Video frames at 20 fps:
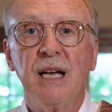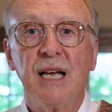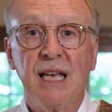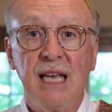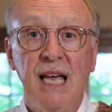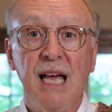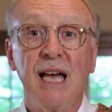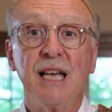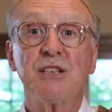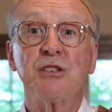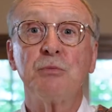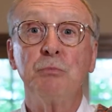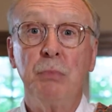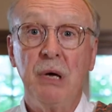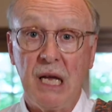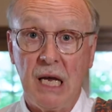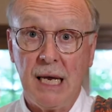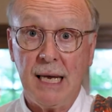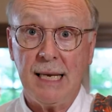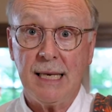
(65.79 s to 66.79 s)
Yes,
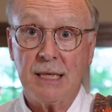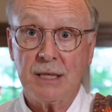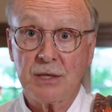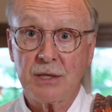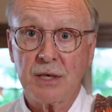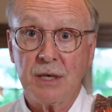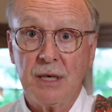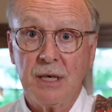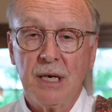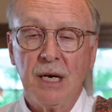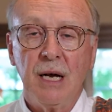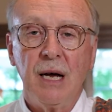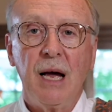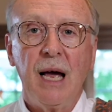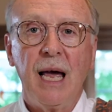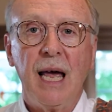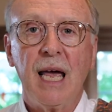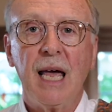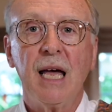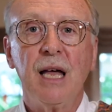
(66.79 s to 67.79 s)
beans.
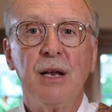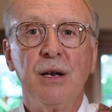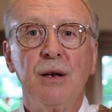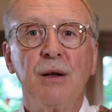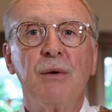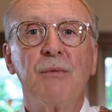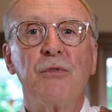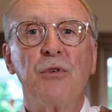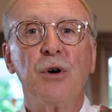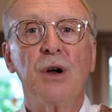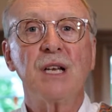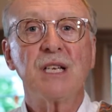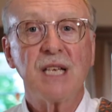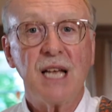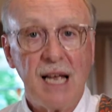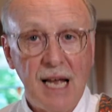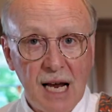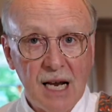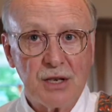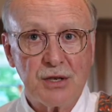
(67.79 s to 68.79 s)
And for a
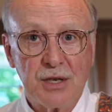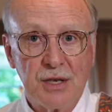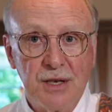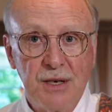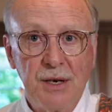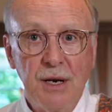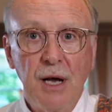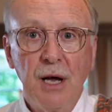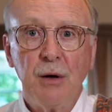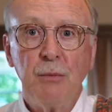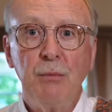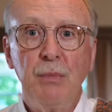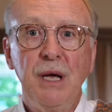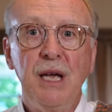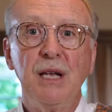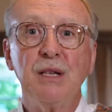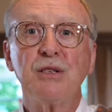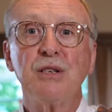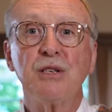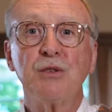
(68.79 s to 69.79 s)
Texan,
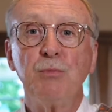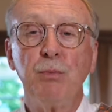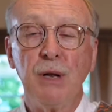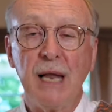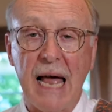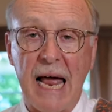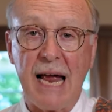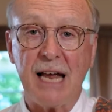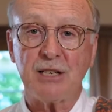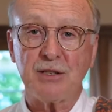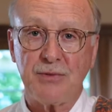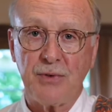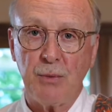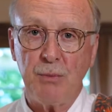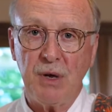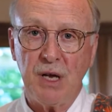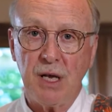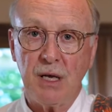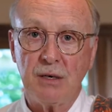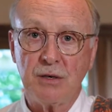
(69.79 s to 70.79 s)
beans is
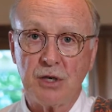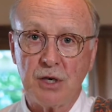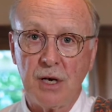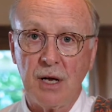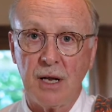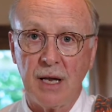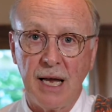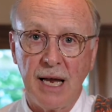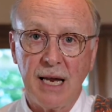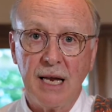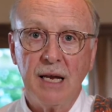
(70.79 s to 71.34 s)
blasphemy in chili.